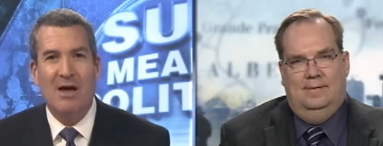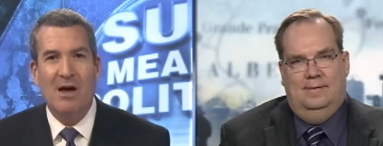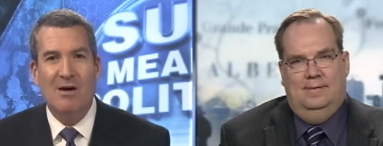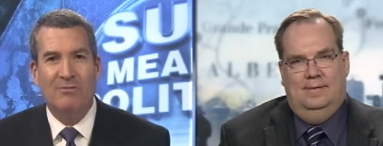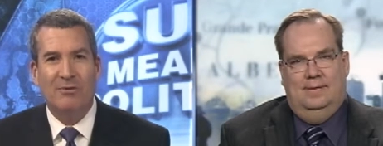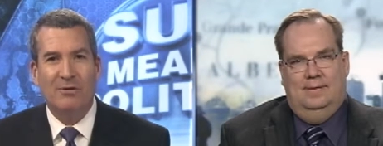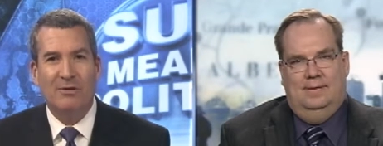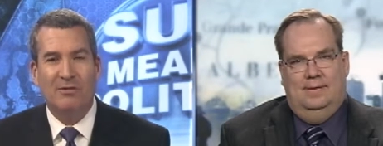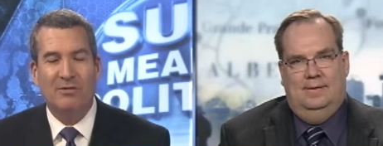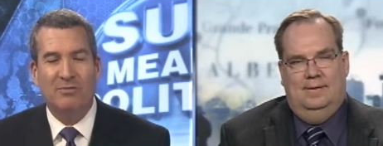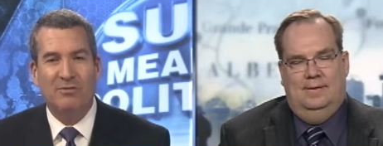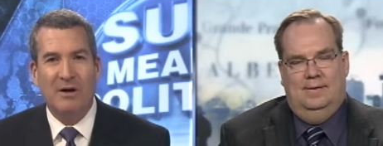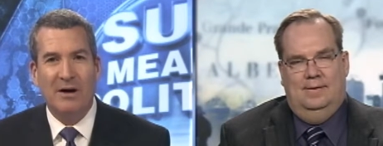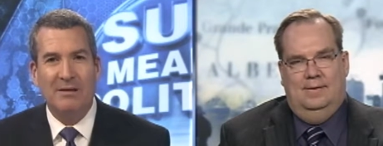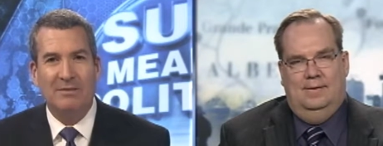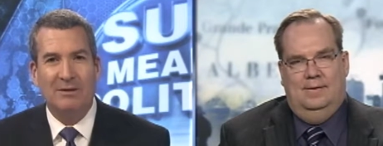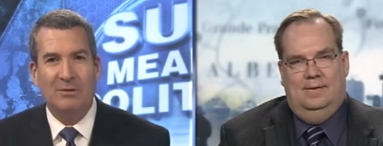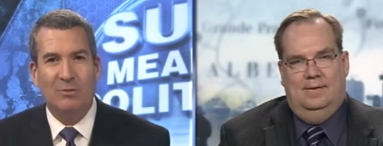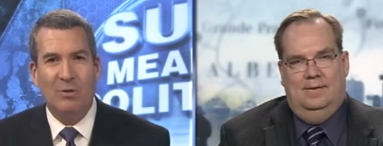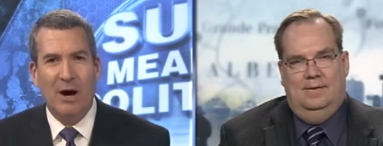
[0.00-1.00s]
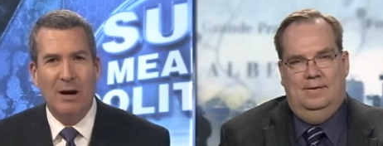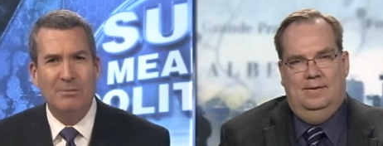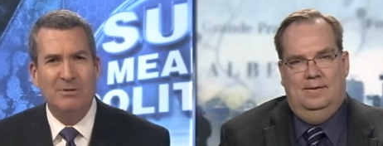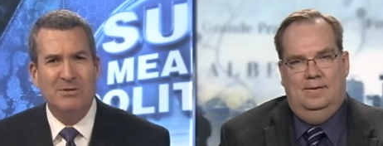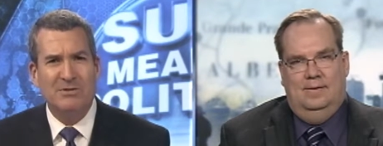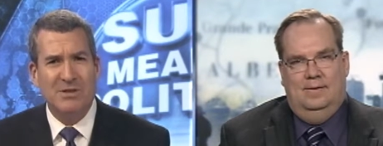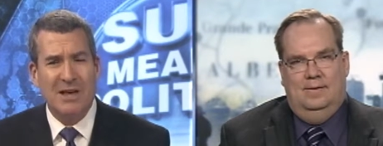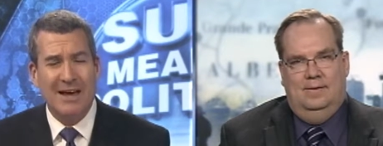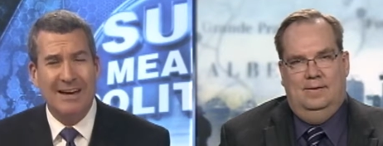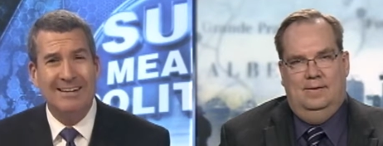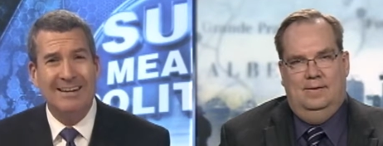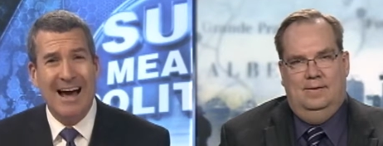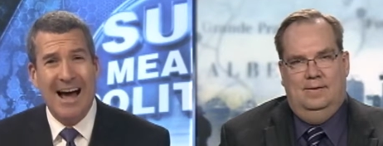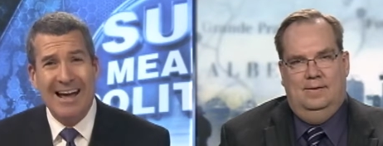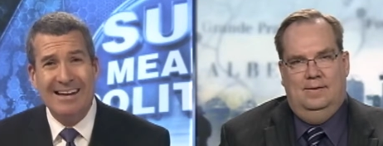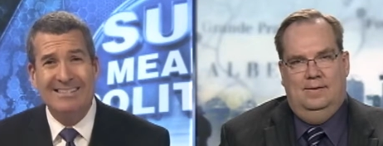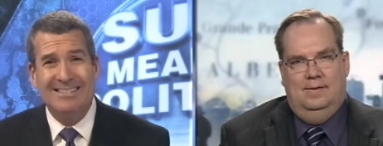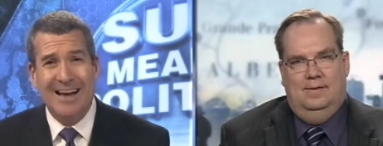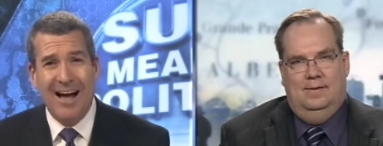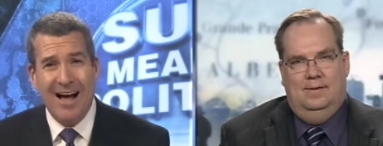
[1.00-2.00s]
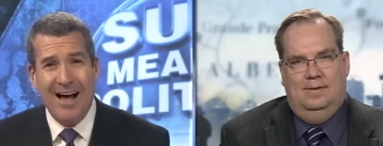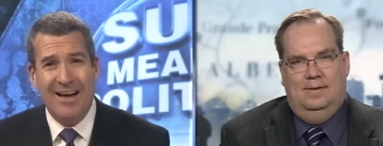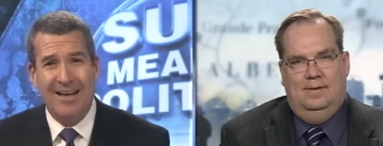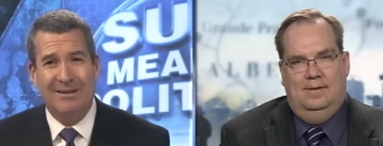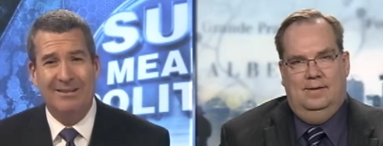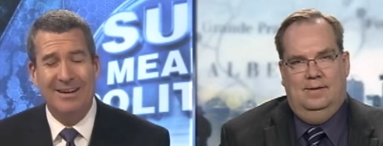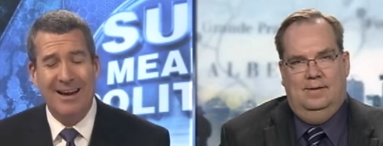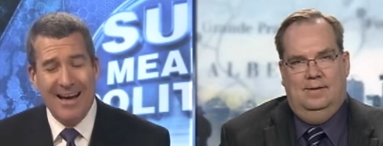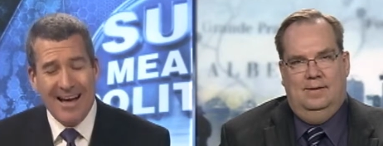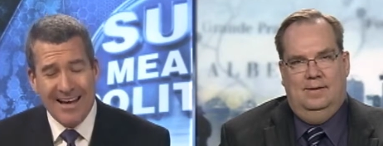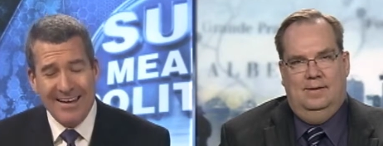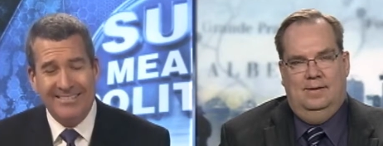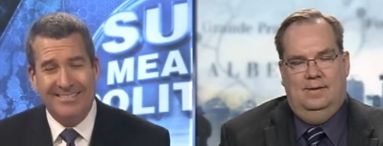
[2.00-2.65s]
Speaker 1: for this fight that Rob is saying nine times, nine